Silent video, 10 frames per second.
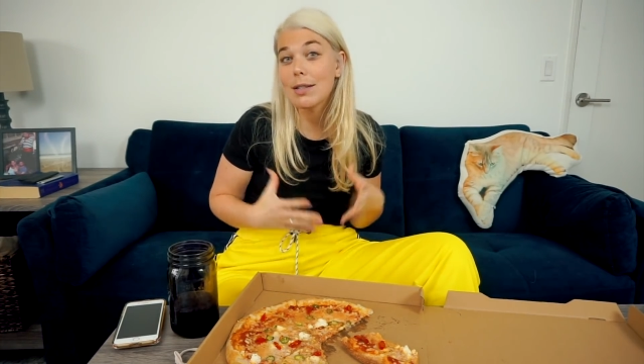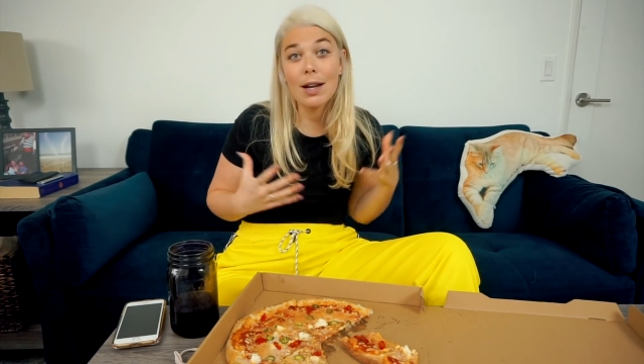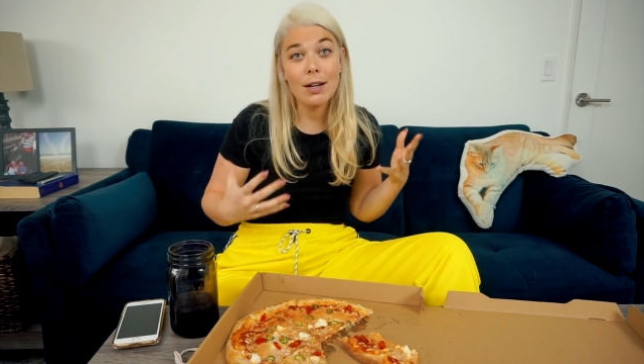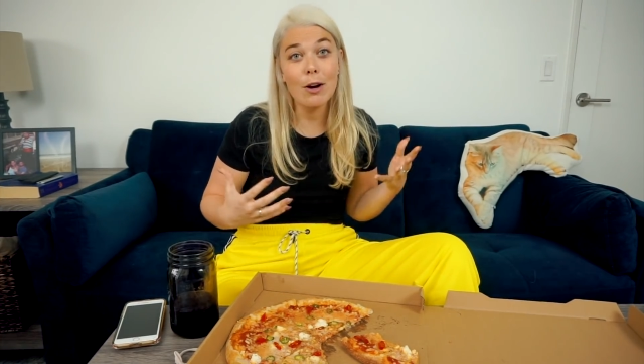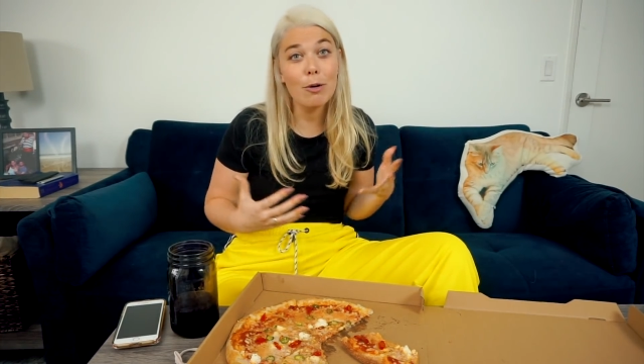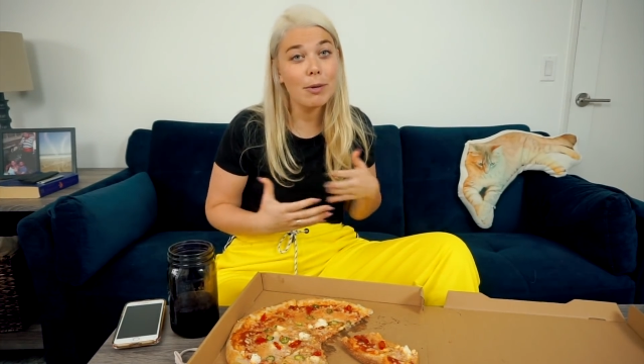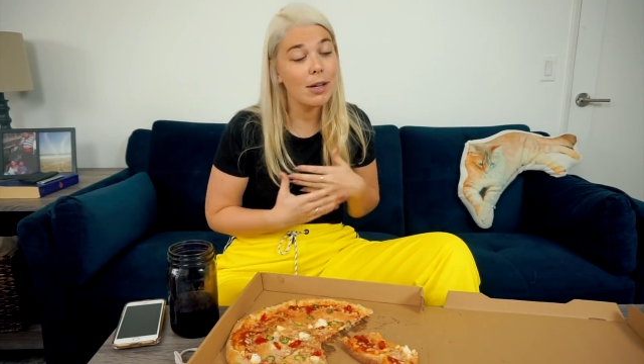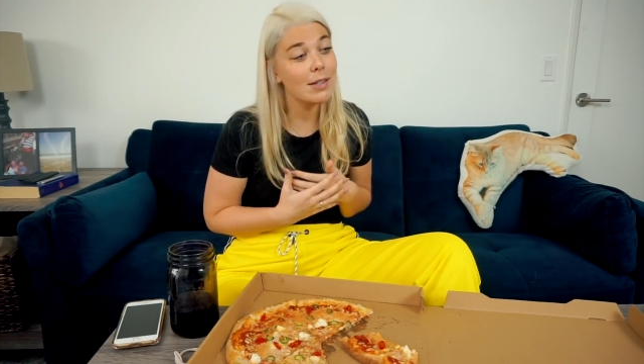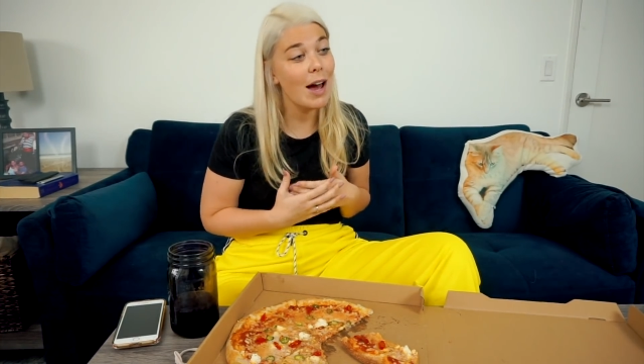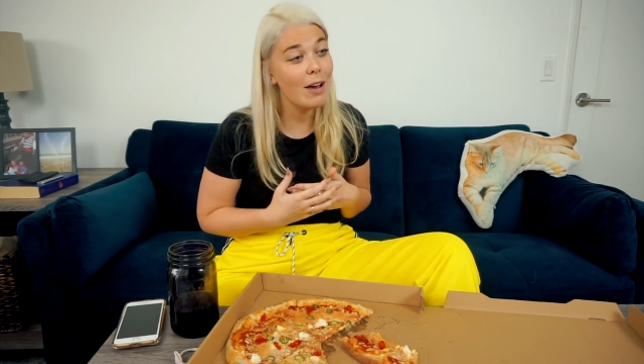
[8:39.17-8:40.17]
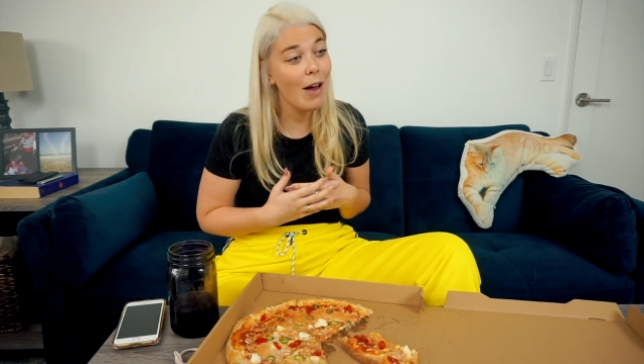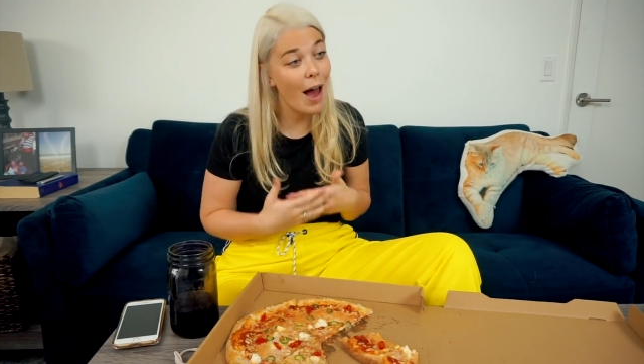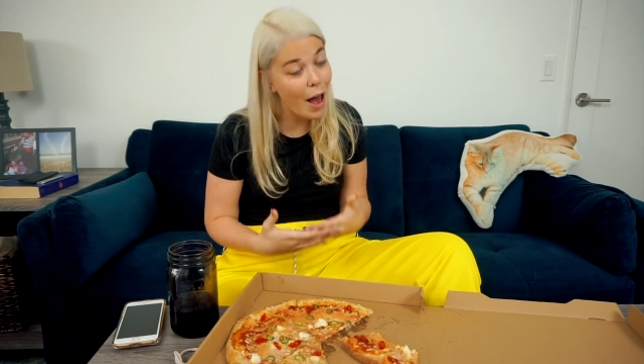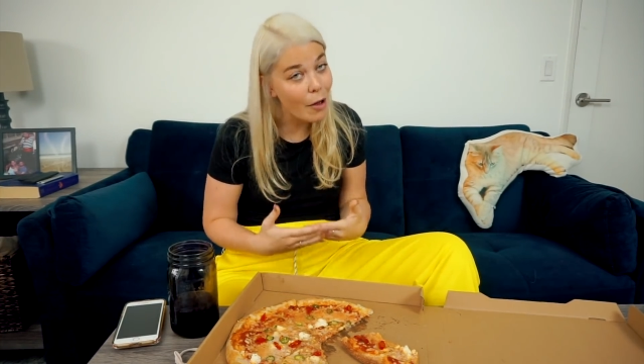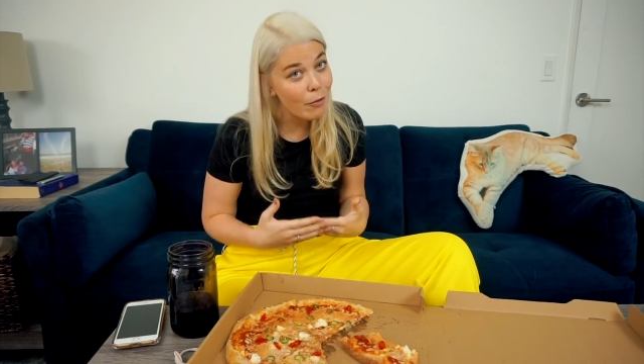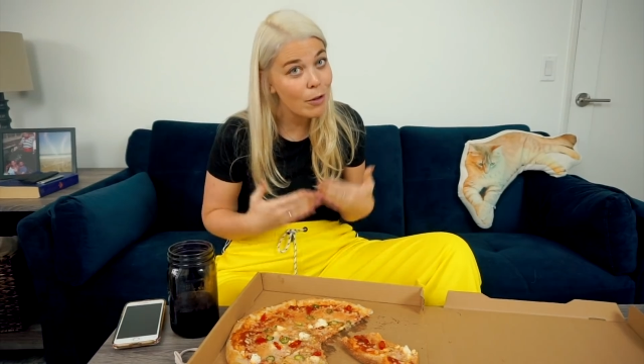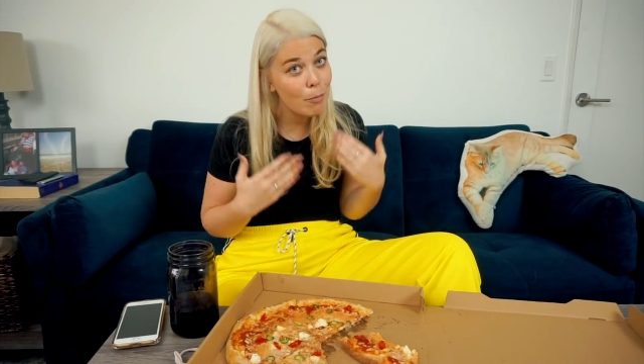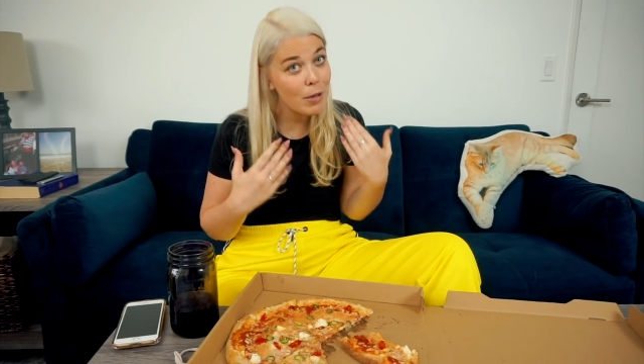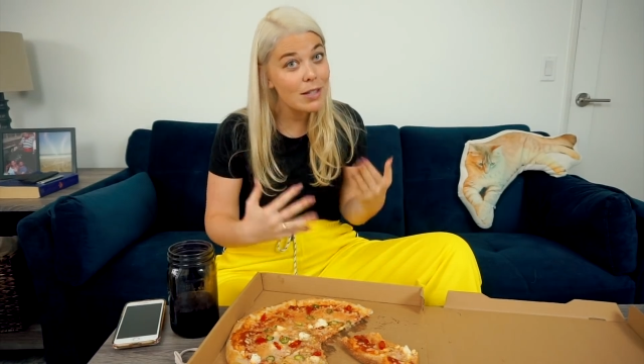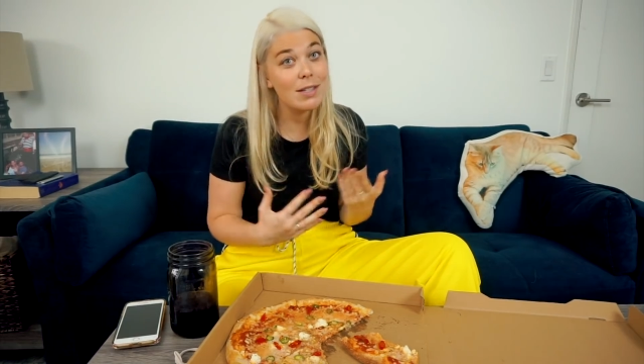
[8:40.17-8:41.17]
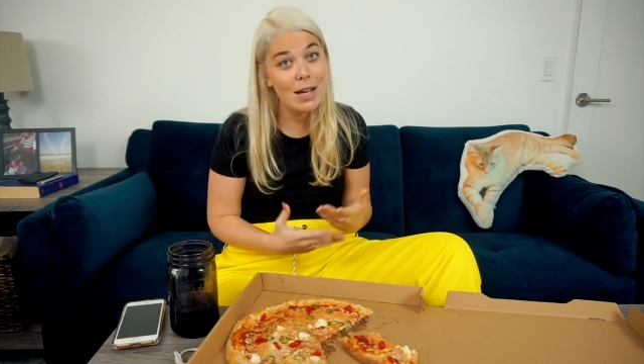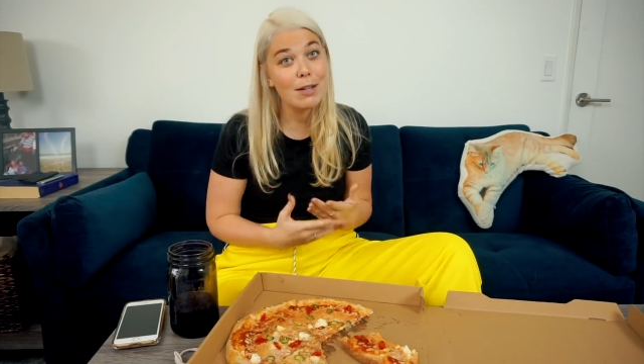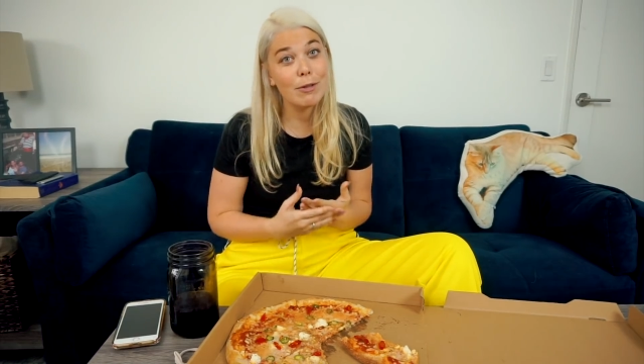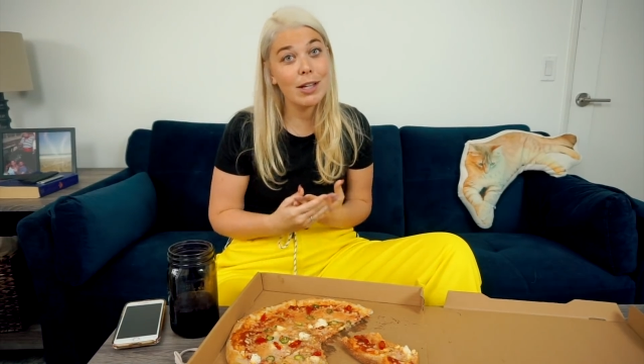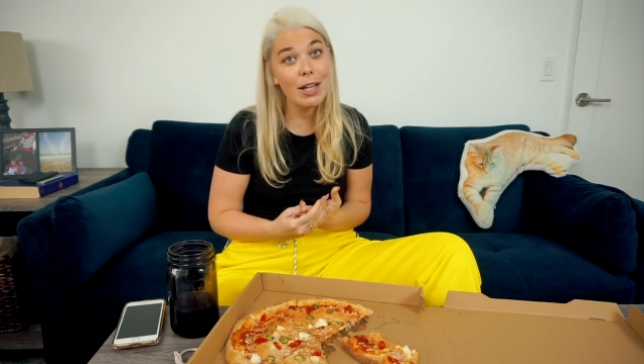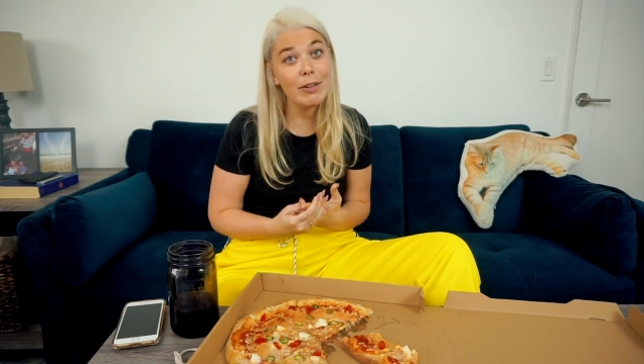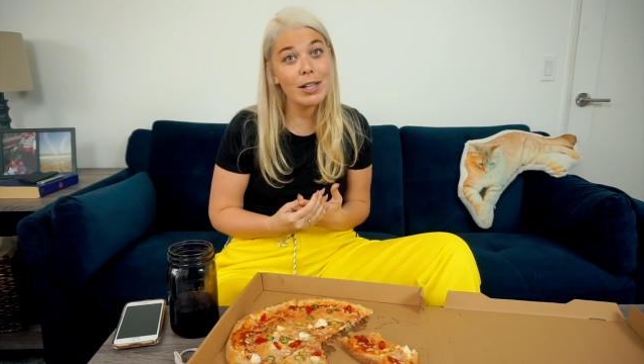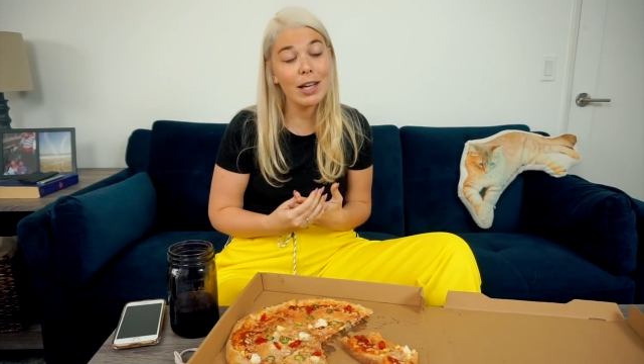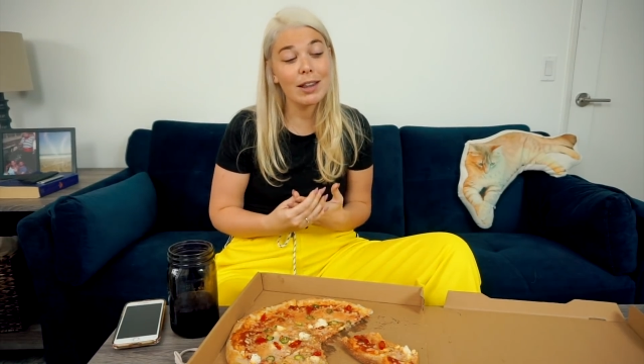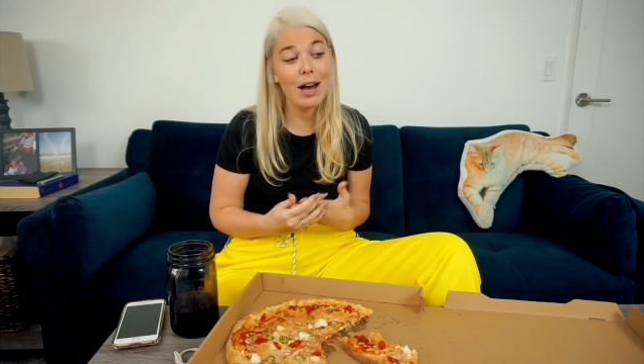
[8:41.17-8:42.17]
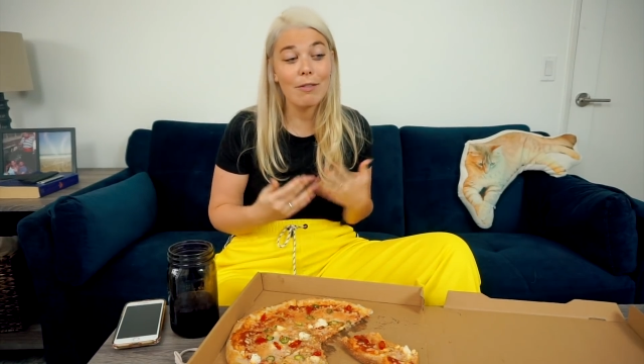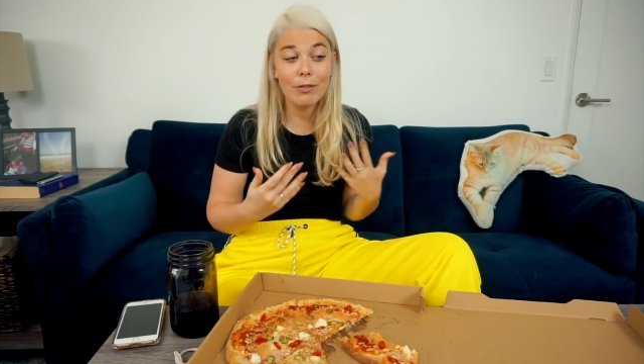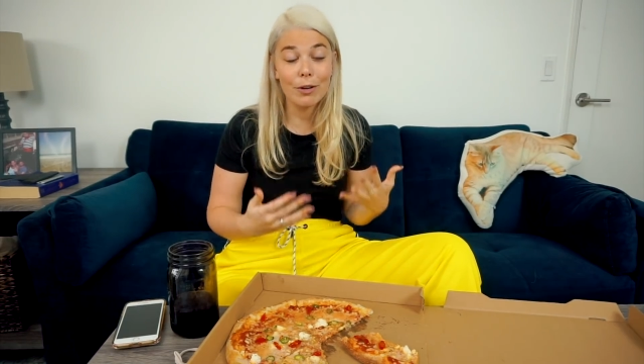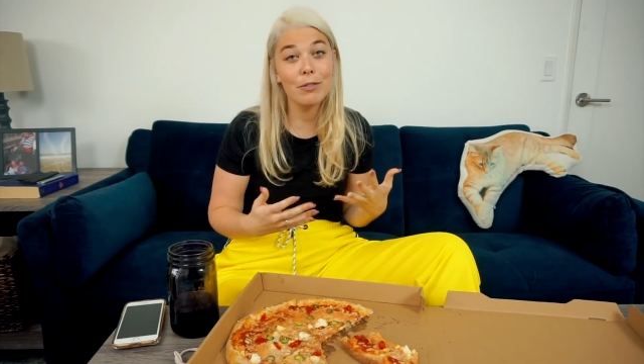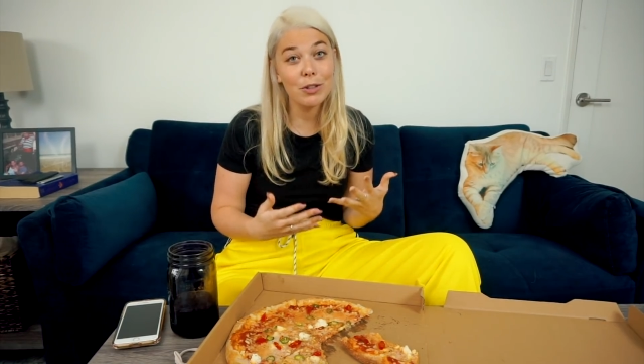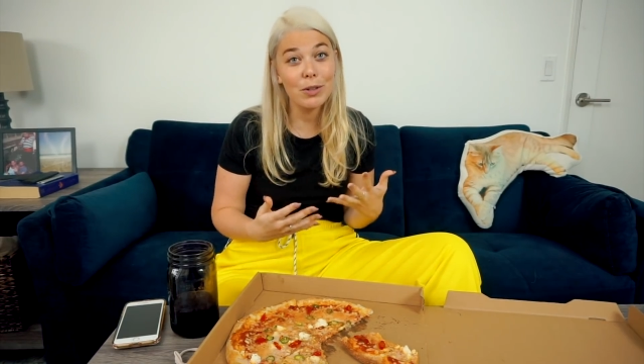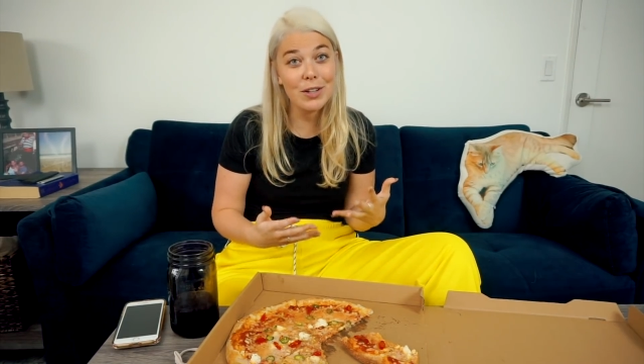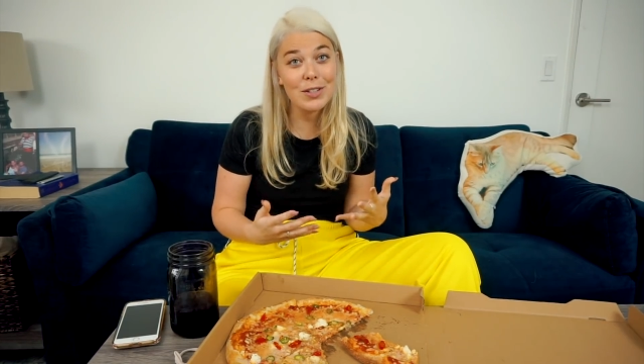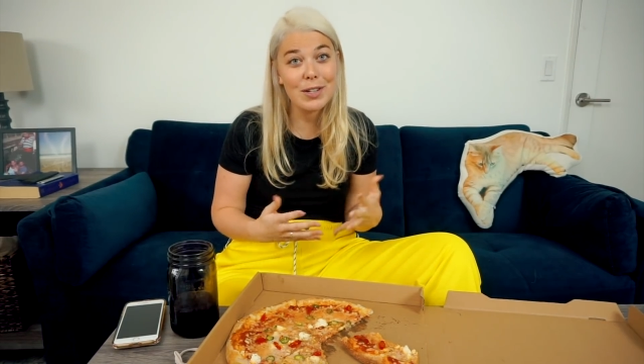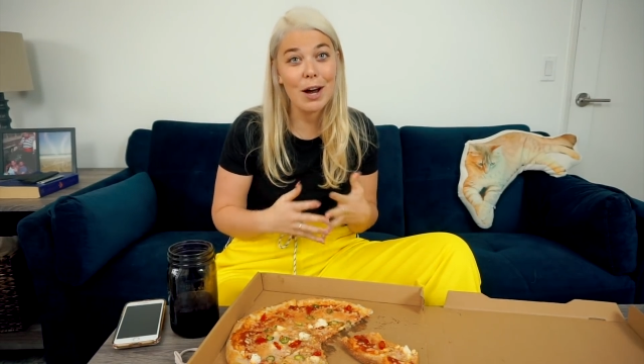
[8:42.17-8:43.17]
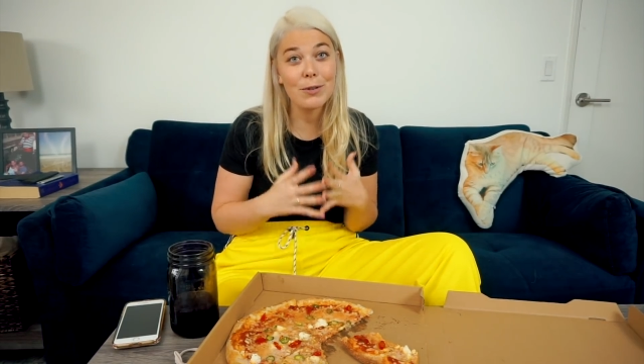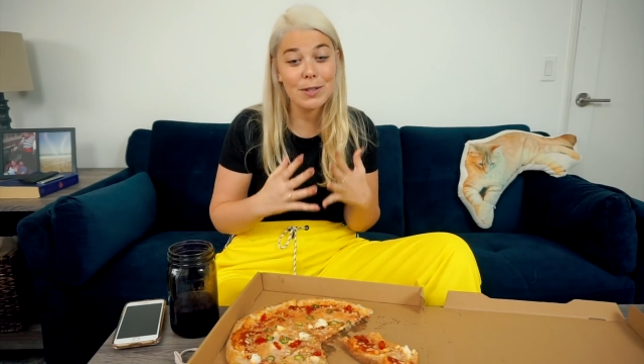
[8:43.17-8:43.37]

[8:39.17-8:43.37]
And I know because I have been successfully living like that for a few years now,